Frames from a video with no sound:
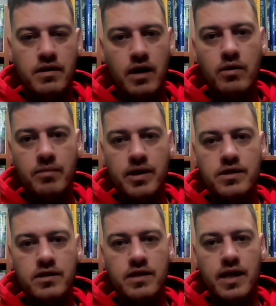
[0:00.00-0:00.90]
no one
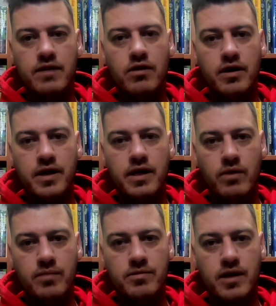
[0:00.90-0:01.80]
mentions that on any
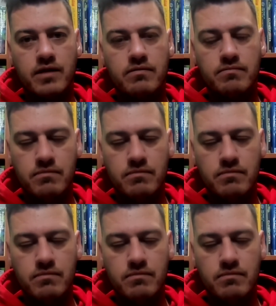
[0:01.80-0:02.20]
website.